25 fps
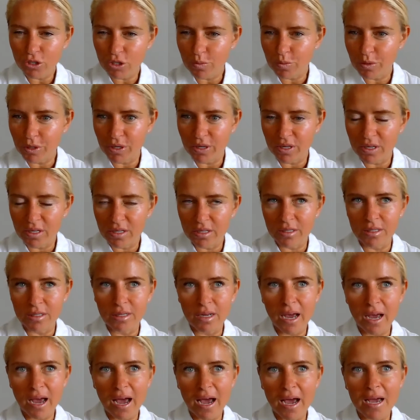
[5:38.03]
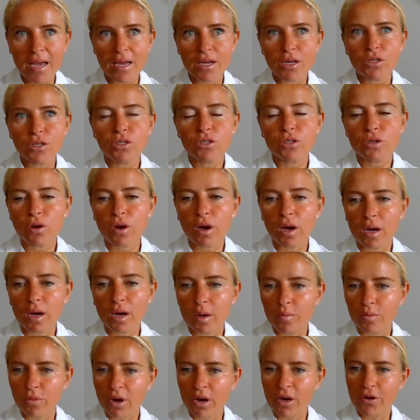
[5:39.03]
just because I saw
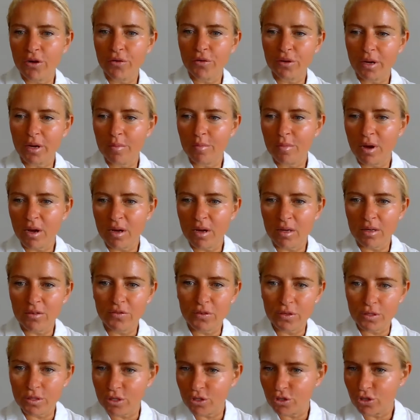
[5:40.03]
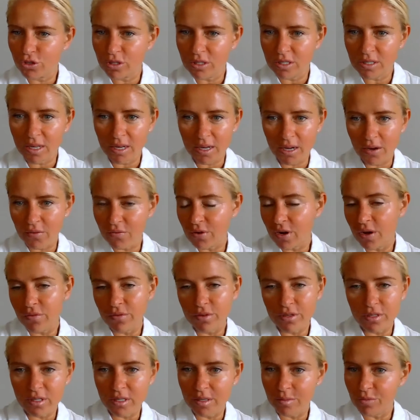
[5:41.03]
camaraderie among physicians like I've
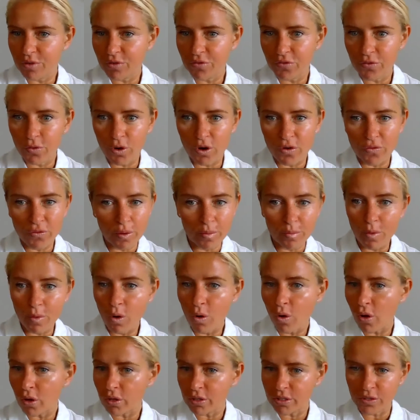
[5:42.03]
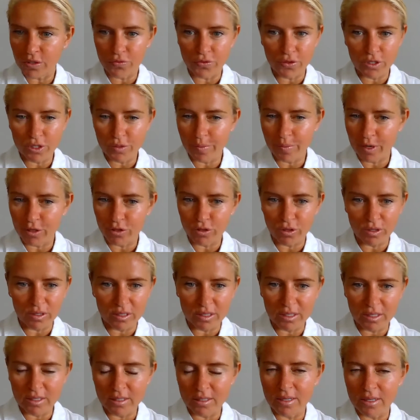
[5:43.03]
never seen before from all different
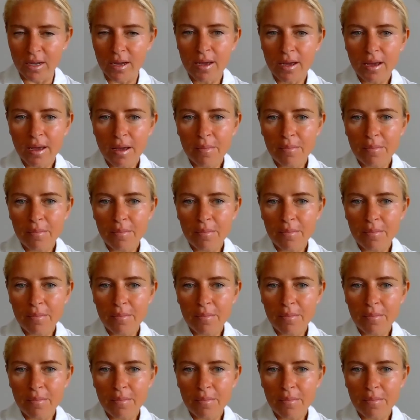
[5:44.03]
specialties.